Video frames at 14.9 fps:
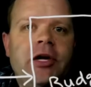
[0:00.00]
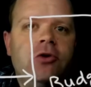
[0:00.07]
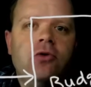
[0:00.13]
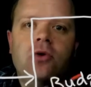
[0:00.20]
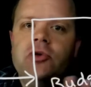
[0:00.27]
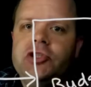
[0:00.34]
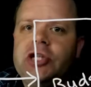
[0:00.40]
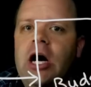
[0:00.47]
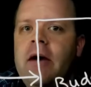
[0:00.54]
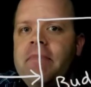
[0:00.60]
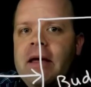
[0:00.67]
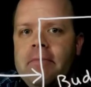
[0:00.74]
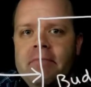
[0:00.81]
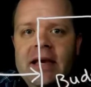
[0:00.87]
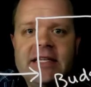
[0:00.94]
old job
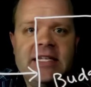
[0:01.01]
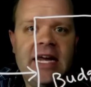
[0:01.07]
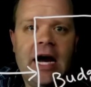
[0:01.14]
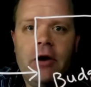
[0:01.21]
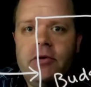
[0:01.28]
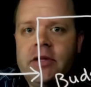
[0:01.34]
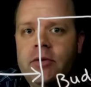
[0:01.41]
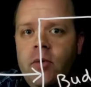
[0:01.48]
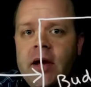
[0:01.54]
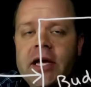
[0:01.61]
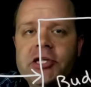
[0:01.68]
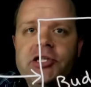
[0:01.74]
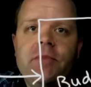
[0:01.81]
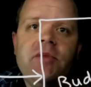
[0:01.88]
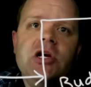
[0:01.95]
that makes an hourly
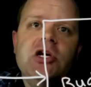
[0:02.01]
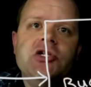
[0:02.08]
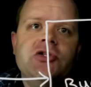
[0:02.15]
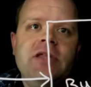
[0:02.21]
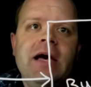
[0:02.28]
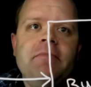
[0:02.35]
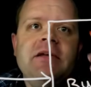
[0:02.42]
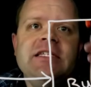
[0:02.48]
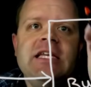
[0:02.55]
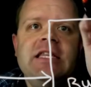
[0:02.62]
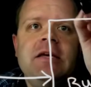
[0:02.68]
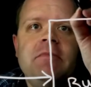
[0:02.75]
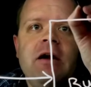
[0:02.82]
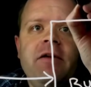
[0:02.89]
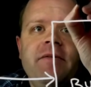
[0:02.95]
wage. So that means that the
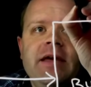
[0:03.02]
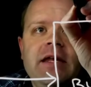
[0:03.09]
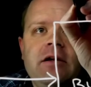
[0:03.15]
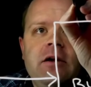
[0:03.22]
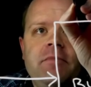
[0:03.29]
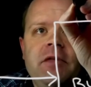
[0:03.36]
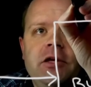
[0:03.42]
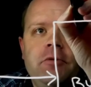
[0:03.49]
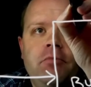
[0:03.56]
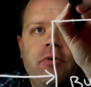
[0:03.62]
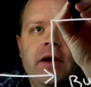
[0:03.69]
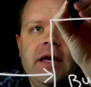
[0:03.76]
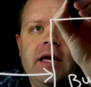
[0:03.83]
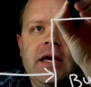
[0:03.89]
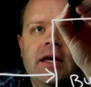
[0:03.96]
amount of income that you
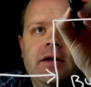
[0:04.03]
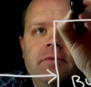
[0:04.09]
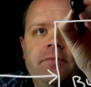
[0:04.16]
bring in